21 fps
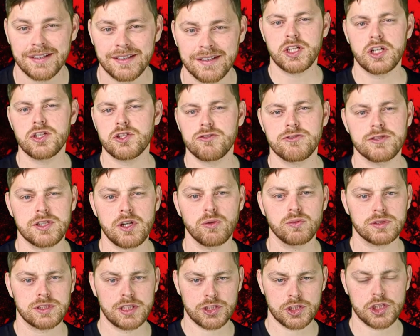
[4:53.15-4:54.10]
Search
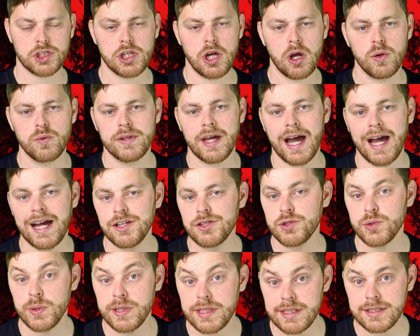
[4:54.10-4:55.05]
results had shown that
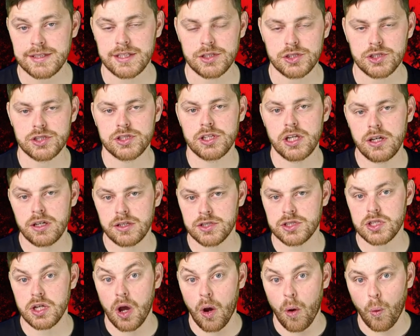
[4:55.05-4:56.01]
Andrew Innes had
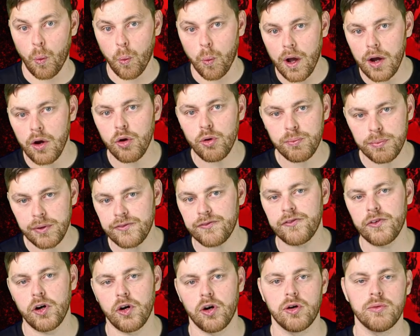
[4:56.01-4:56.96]
searched well
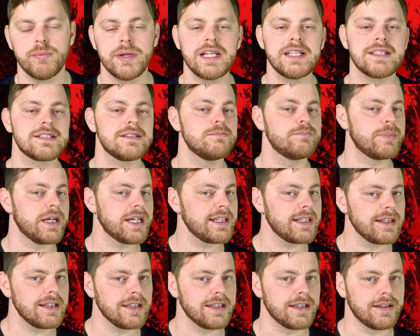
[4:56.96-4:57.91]
before meeting
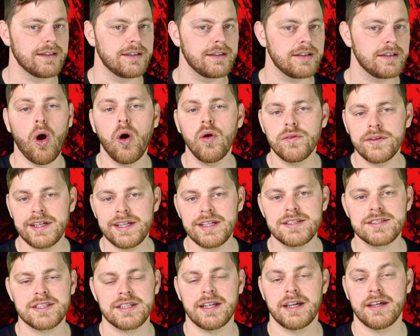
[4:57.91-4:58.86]
Bennylyn on the
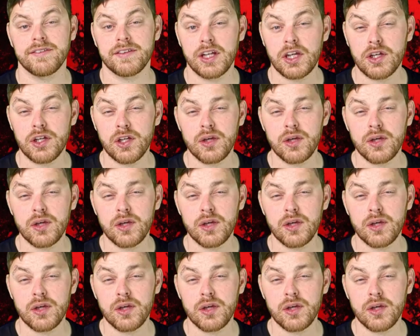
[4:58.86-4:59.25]
internet the